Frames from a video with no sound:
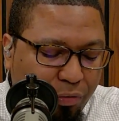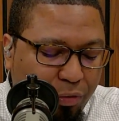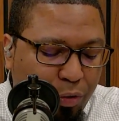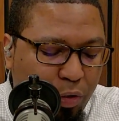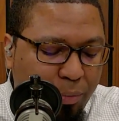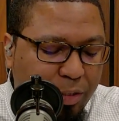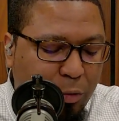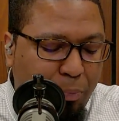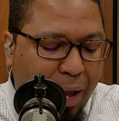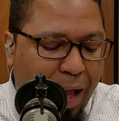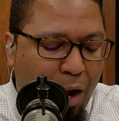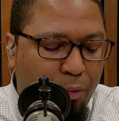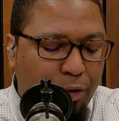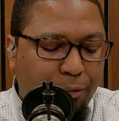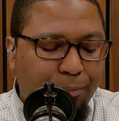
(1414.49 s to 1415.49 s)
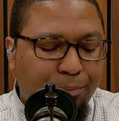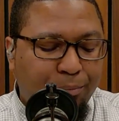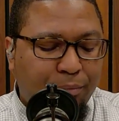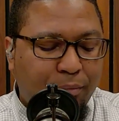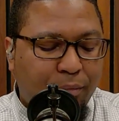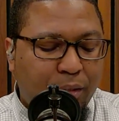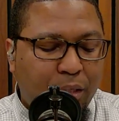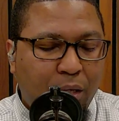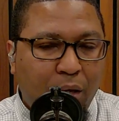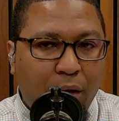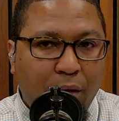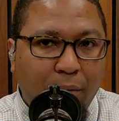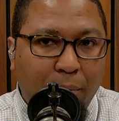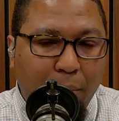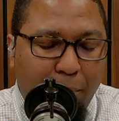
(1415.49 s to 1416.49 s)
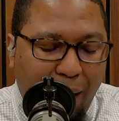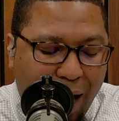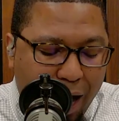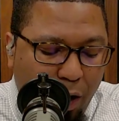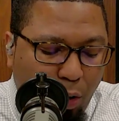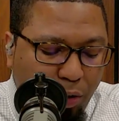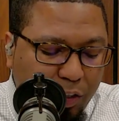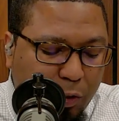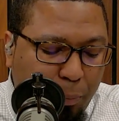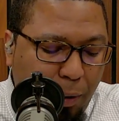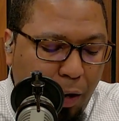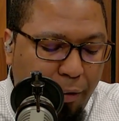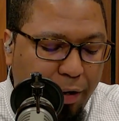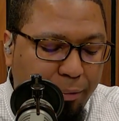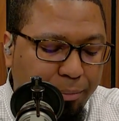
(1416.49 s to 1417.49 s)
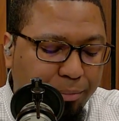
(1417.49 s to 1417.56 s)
dunamis power, by Holy Spirit